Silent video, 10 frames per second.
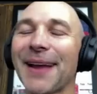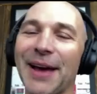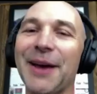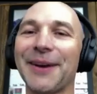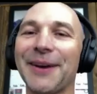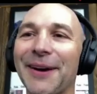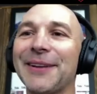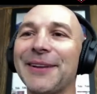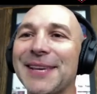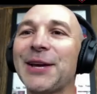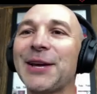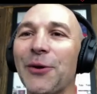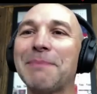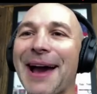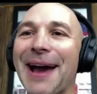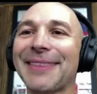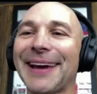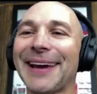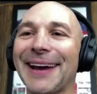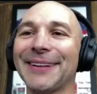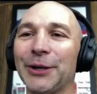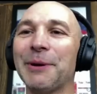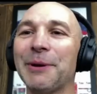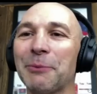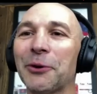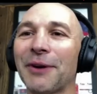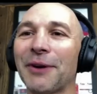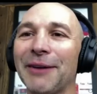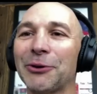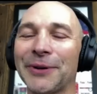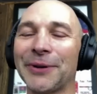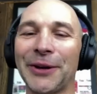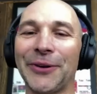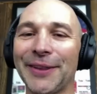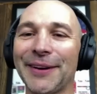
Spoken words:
I'd say going back, they had a little bit more rivalry going.